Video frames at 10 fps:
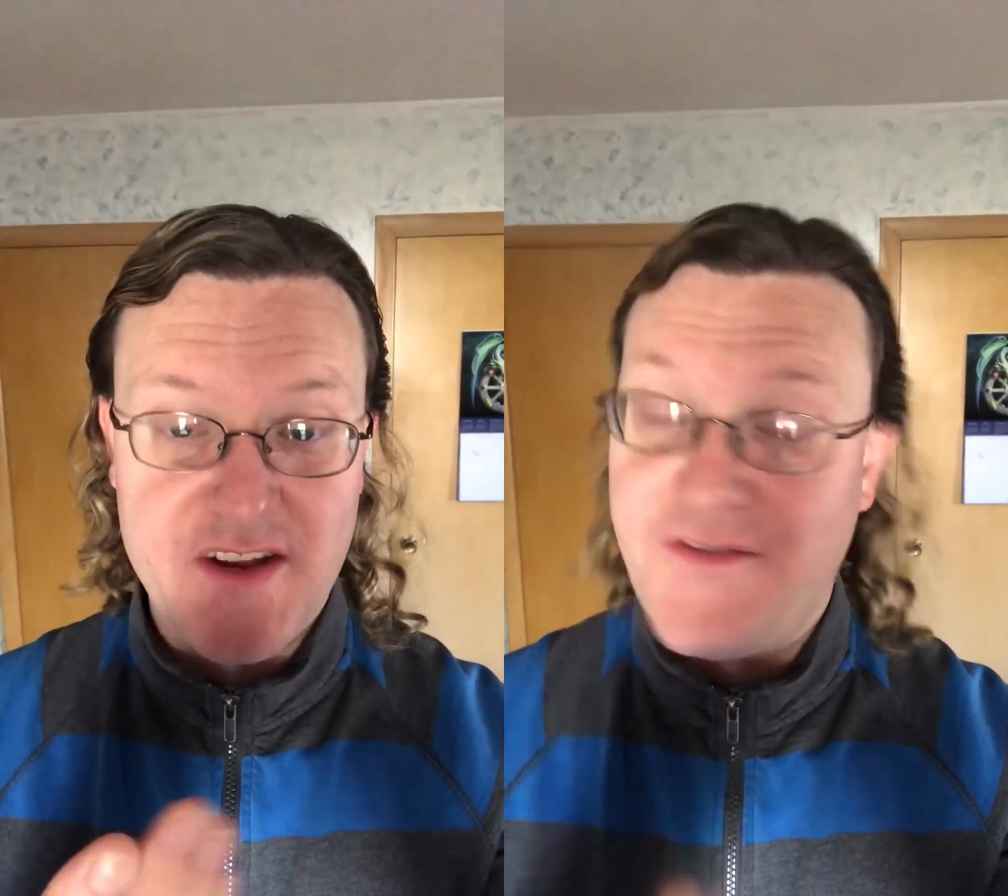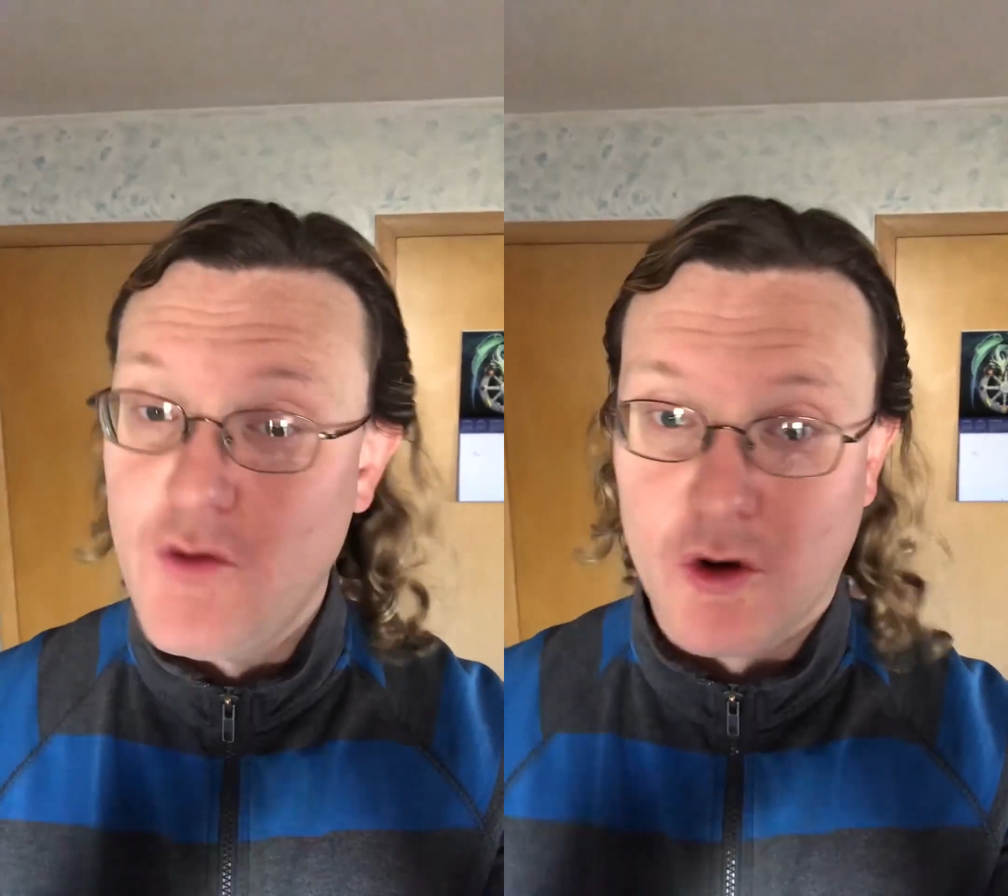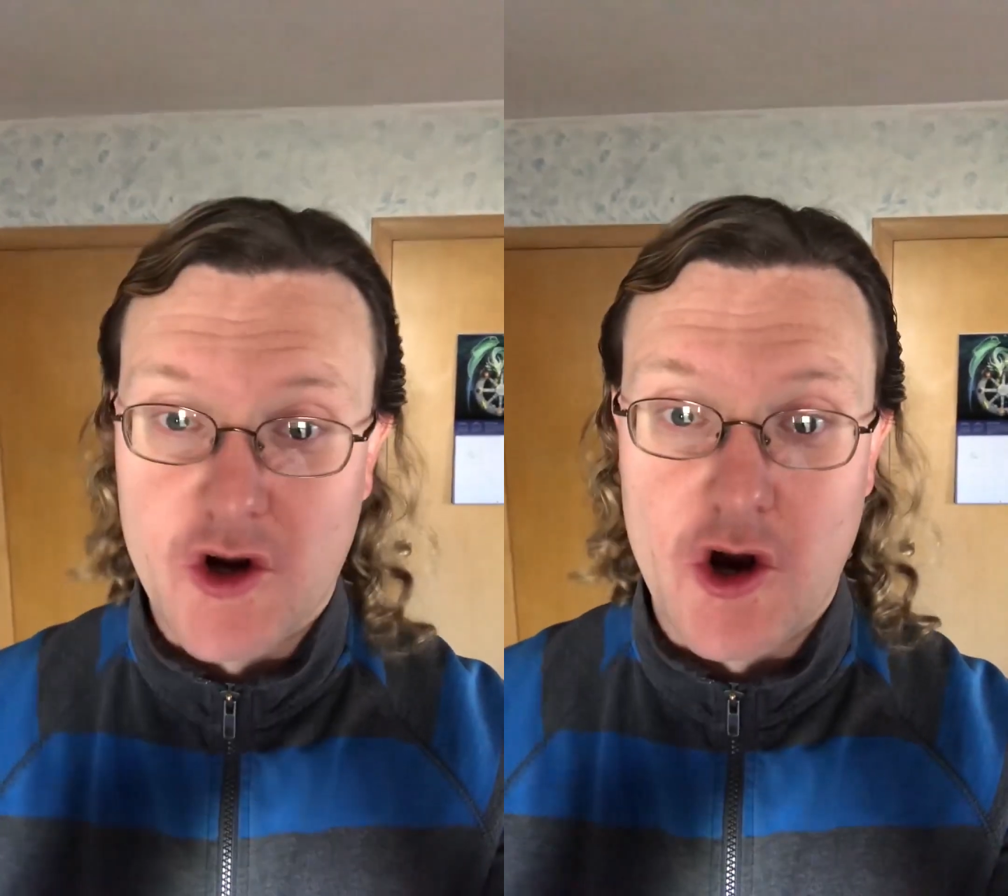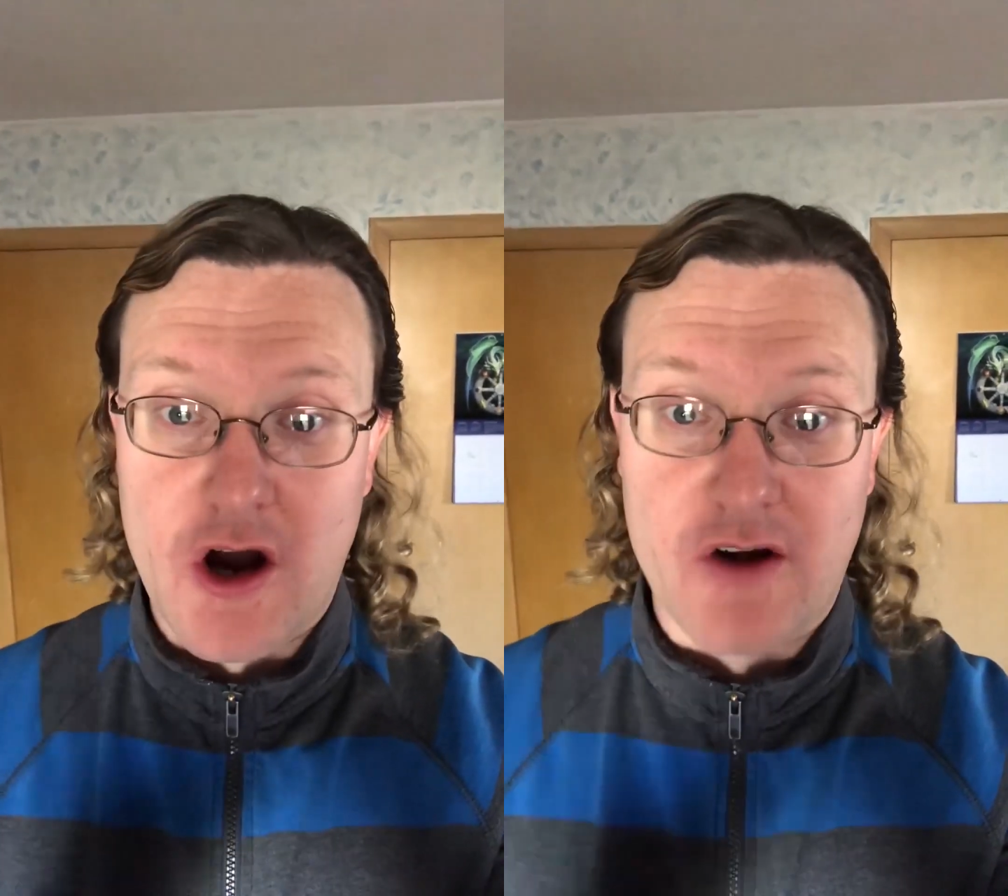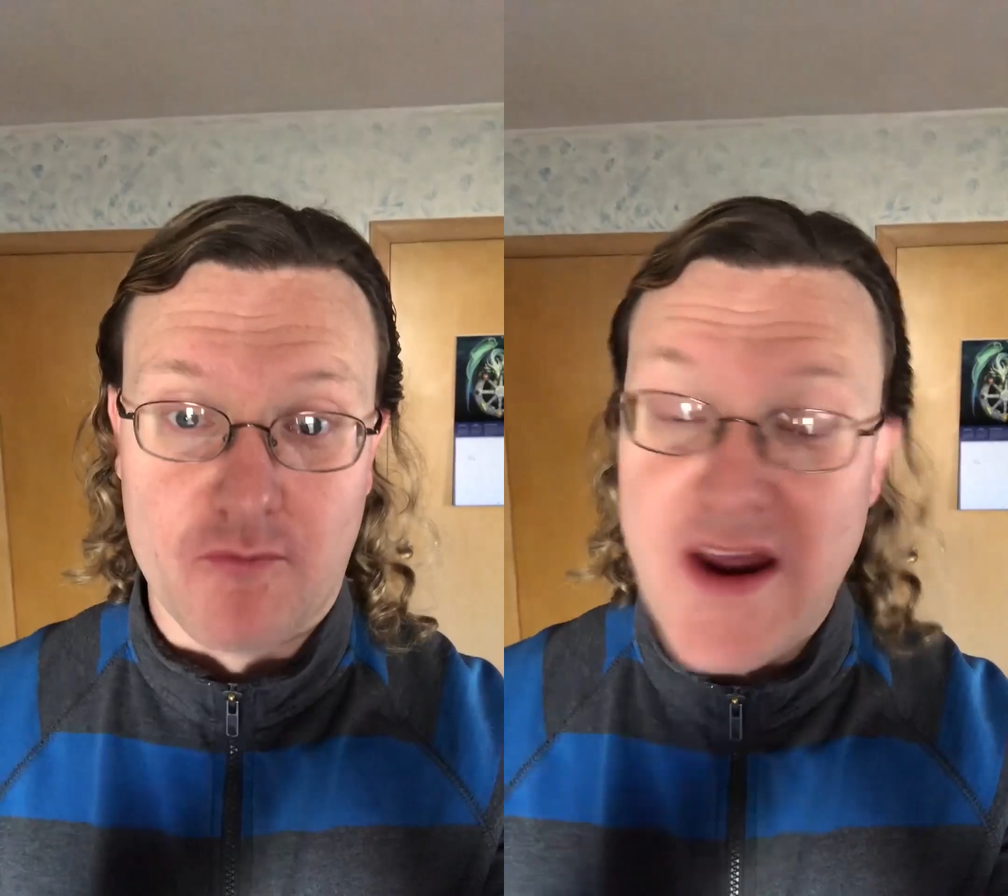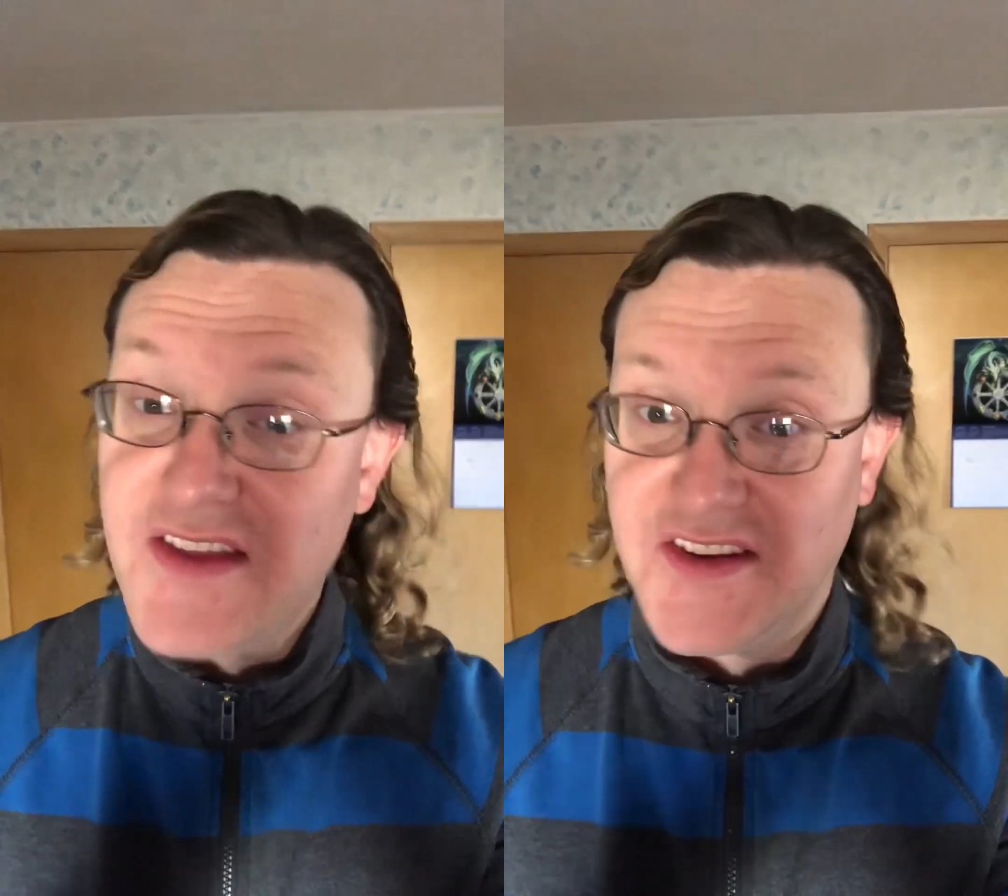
if you are caught right in the